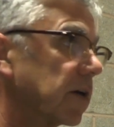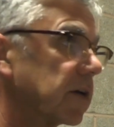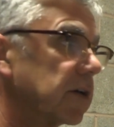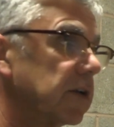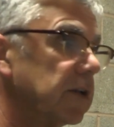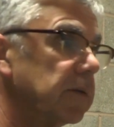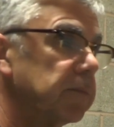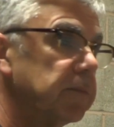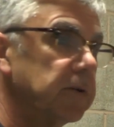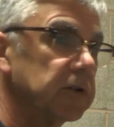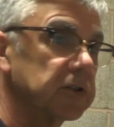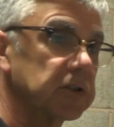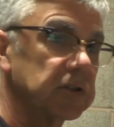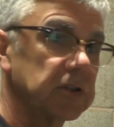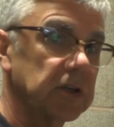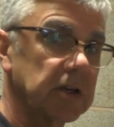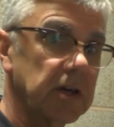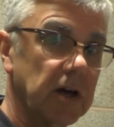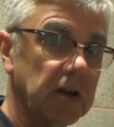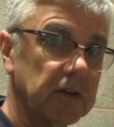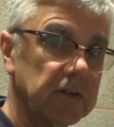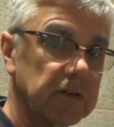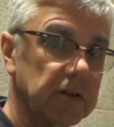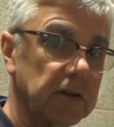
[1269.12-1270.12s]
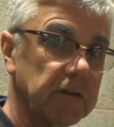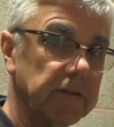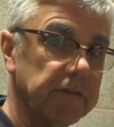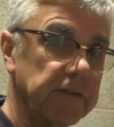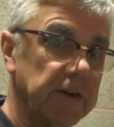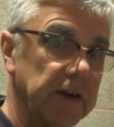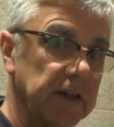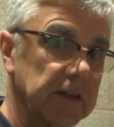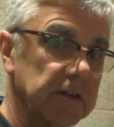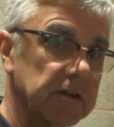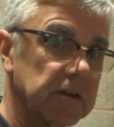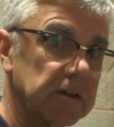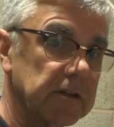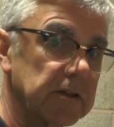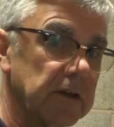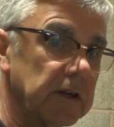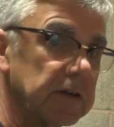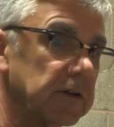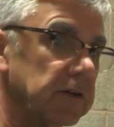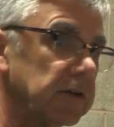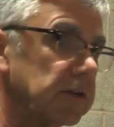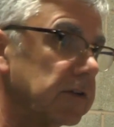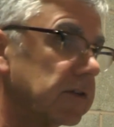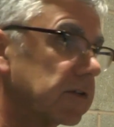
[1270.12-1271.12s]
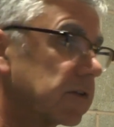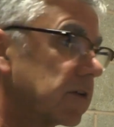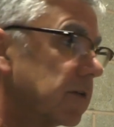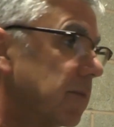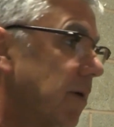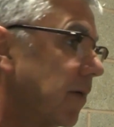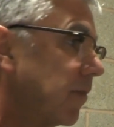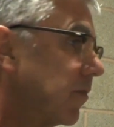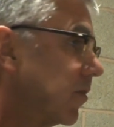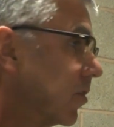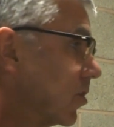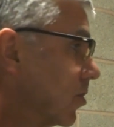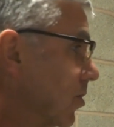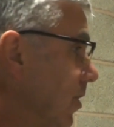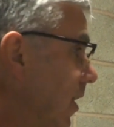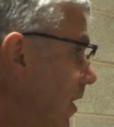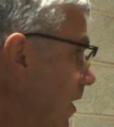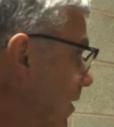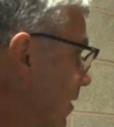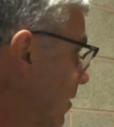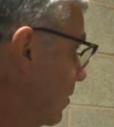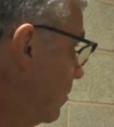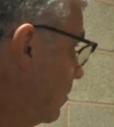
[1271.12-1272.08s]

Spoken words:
not going to push the car too fast because I don't want to come off the track.